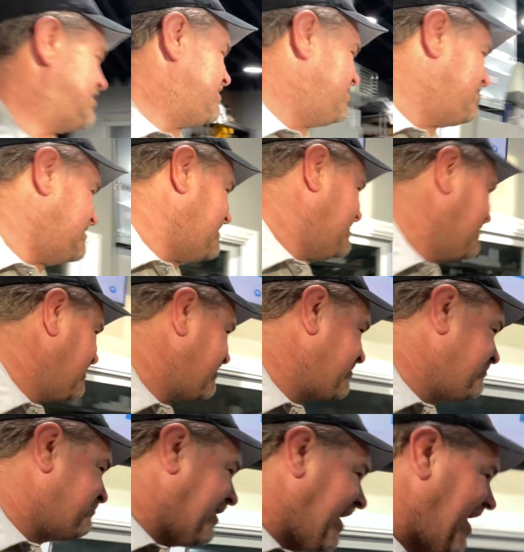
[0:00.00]

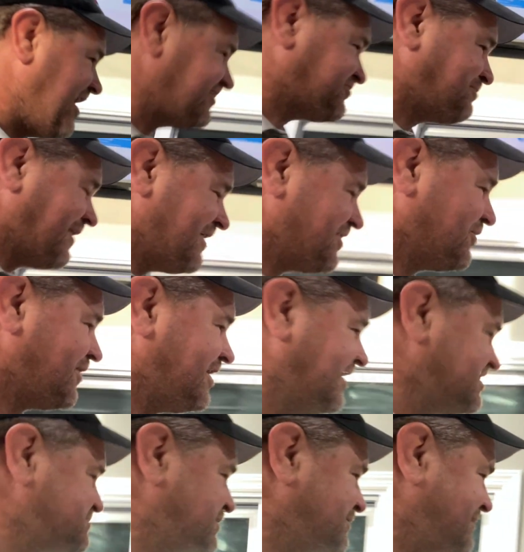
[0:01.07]
The Bosch, by the way,
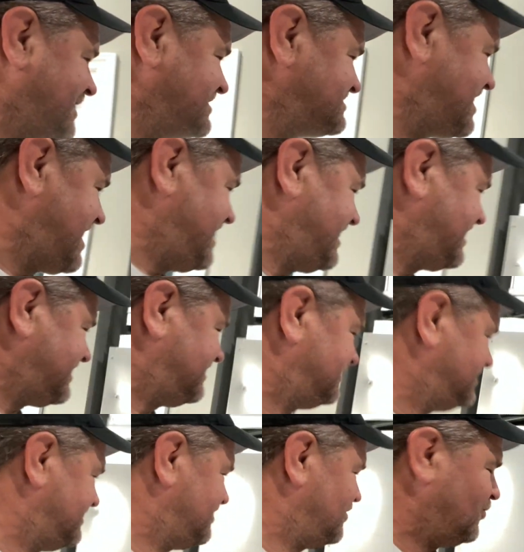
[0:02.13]
has been maintaining
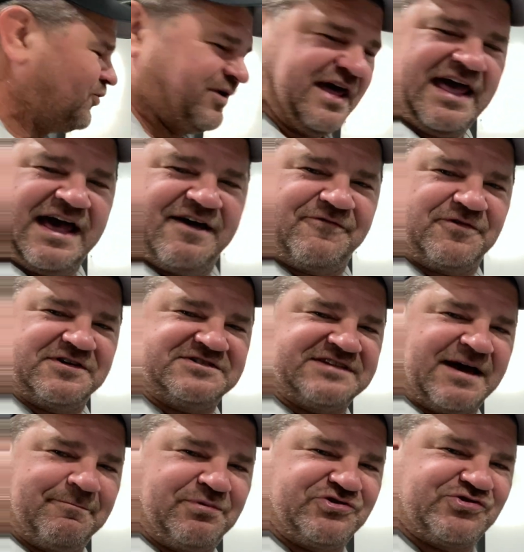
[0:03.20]
whatever
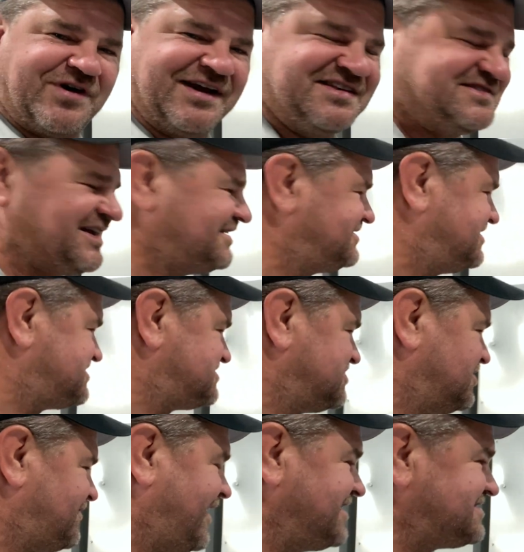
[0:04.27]
temperature I set this to.
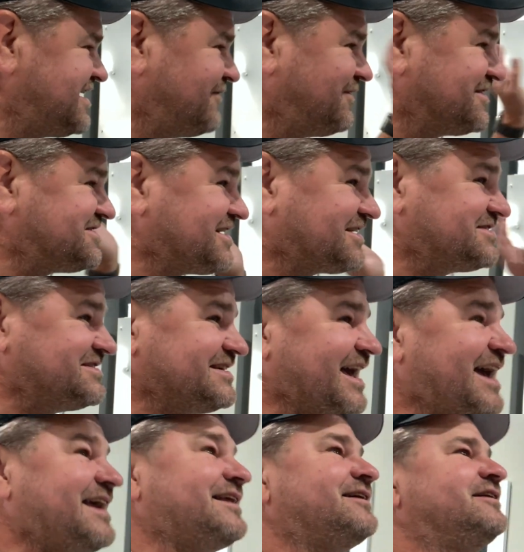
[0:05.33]
If I set it for
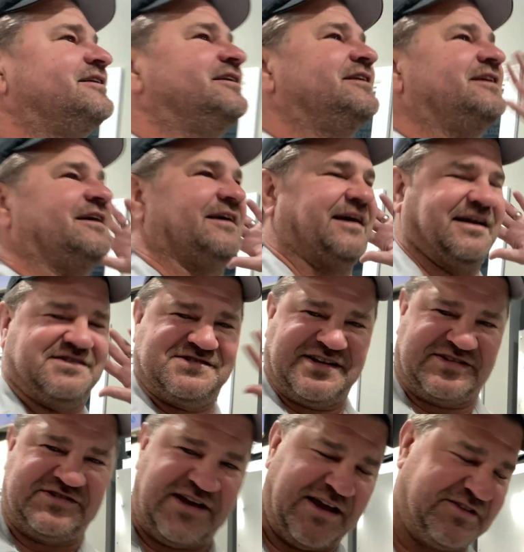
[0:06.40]
68, it gets
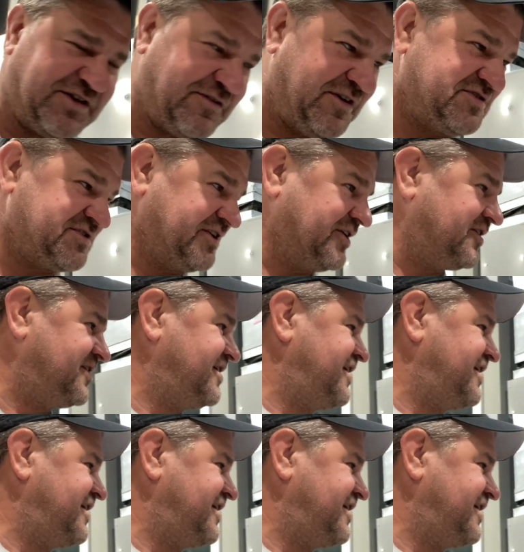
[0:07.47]
68 degrees in here.